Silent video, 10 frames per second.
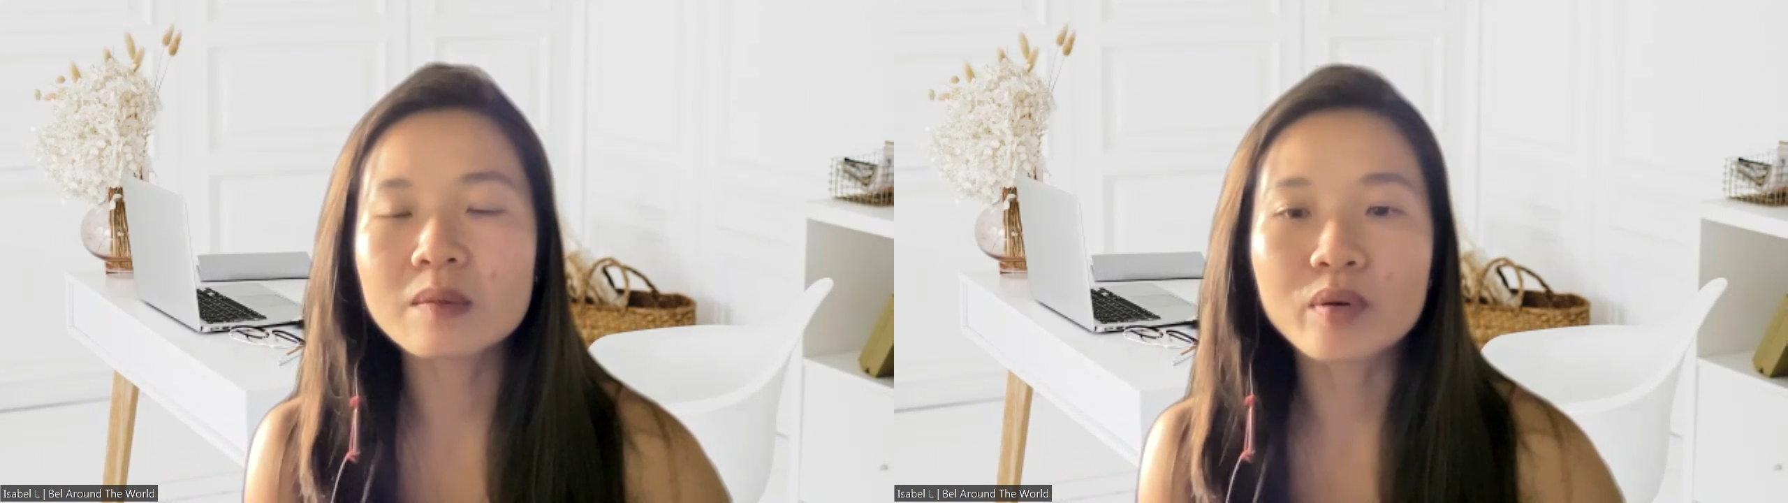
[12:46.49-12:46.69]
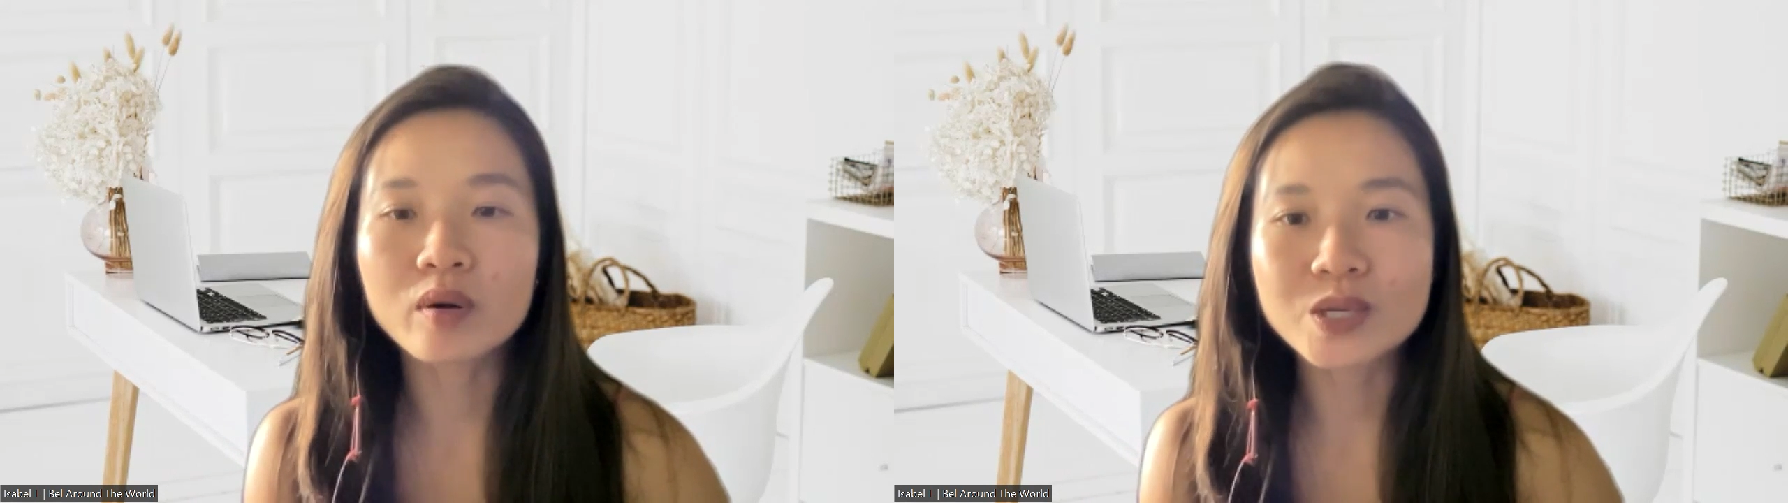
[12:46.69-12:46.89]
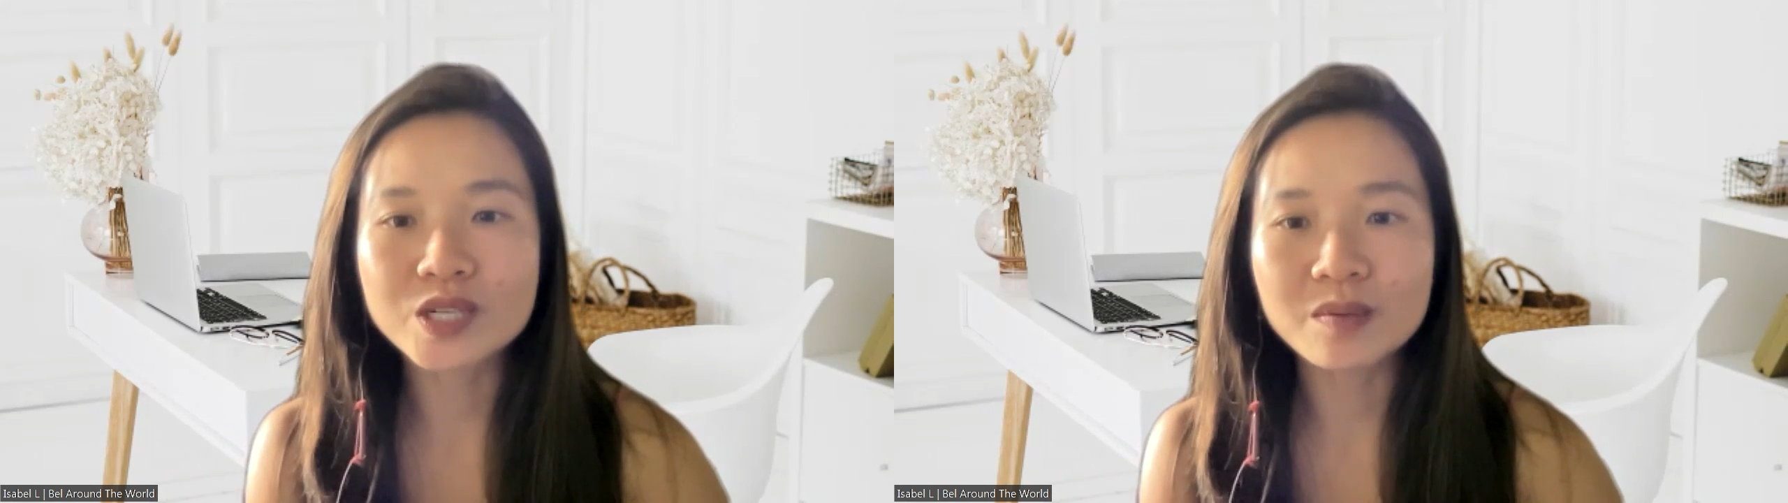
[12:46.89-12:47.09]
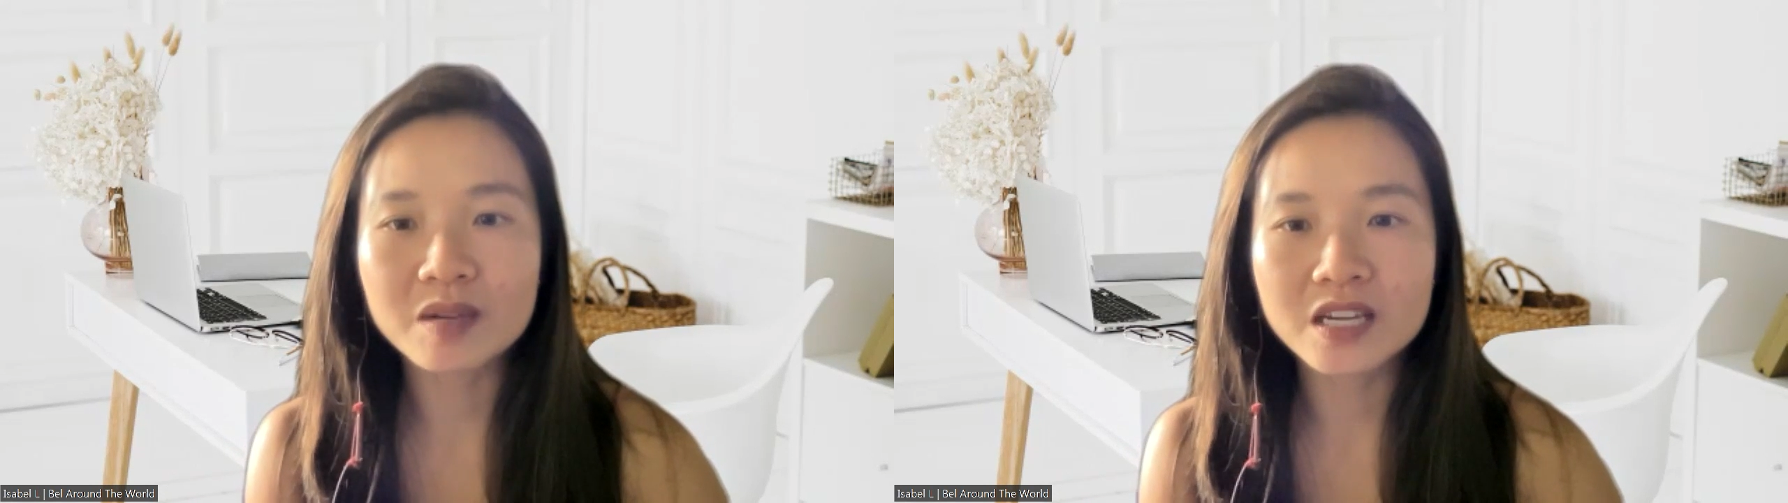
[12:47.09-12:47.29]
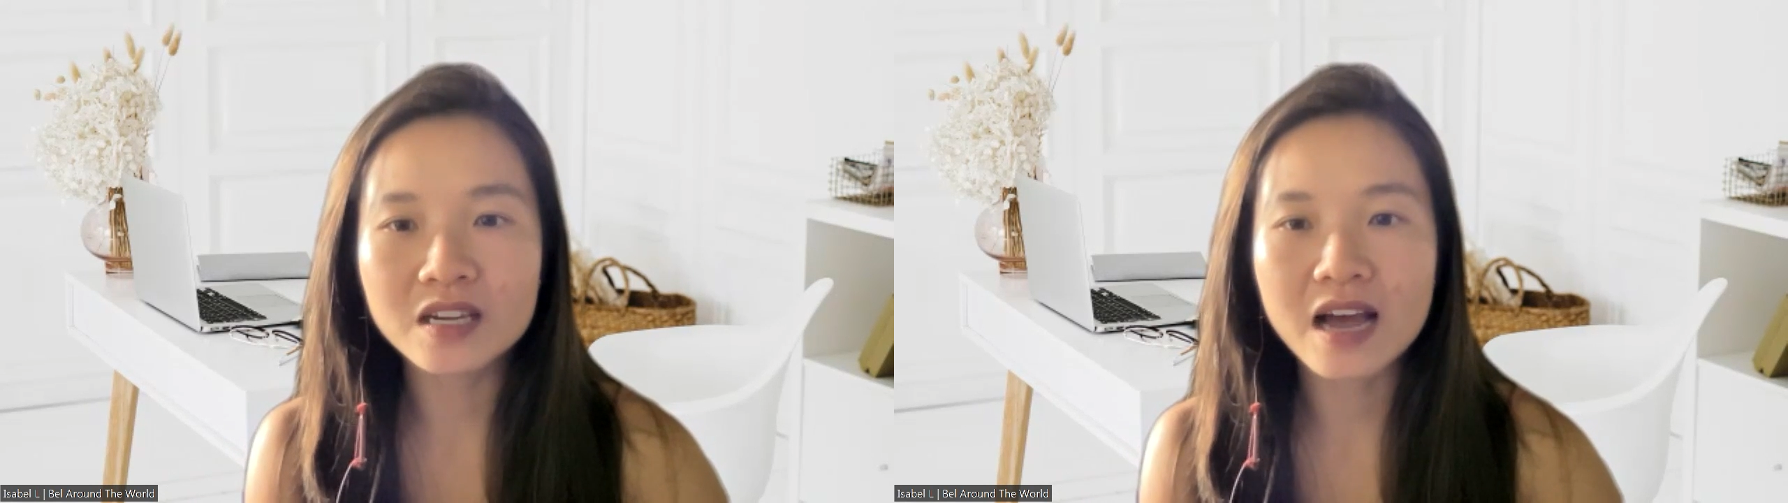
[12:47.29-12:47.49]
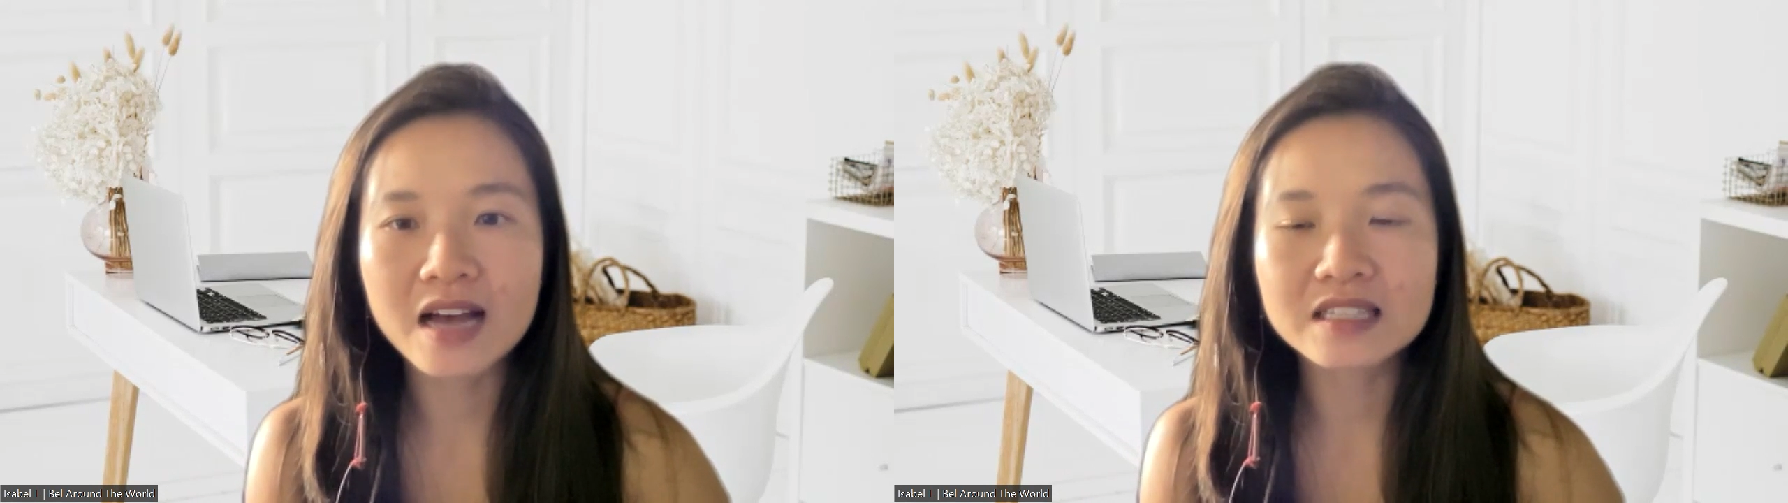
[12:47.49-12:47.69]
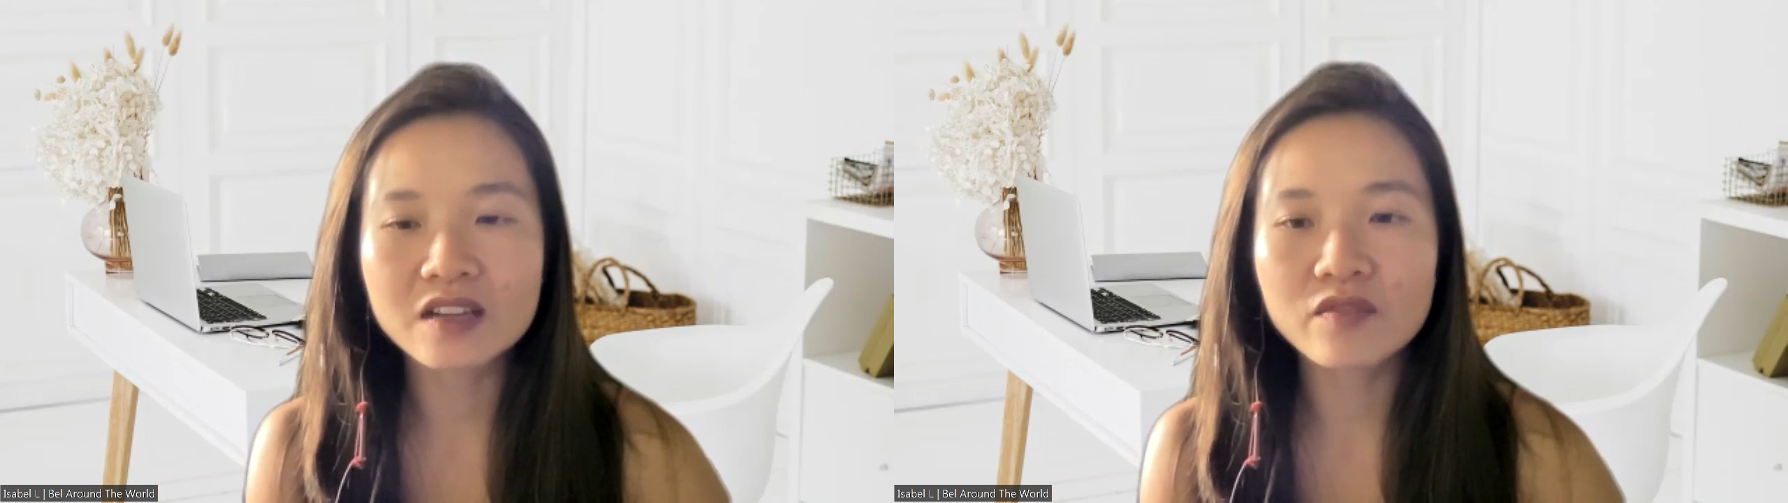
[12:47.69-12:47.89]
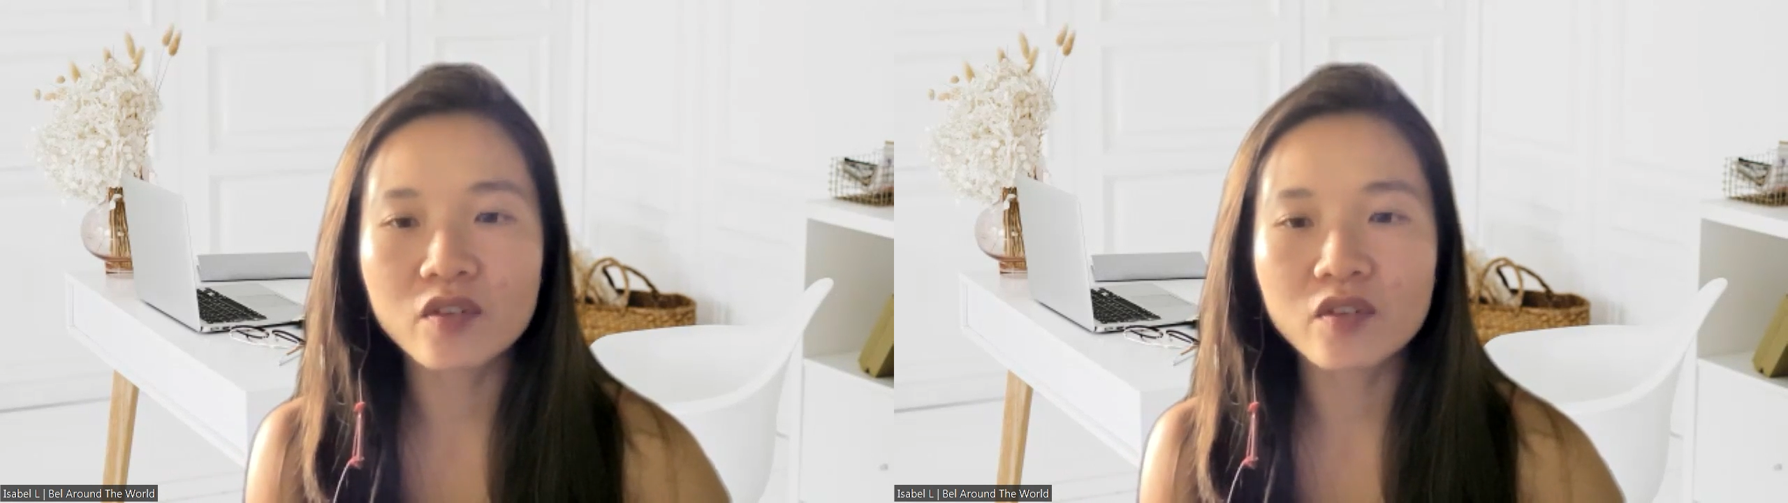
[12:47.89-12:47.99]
approaching me asking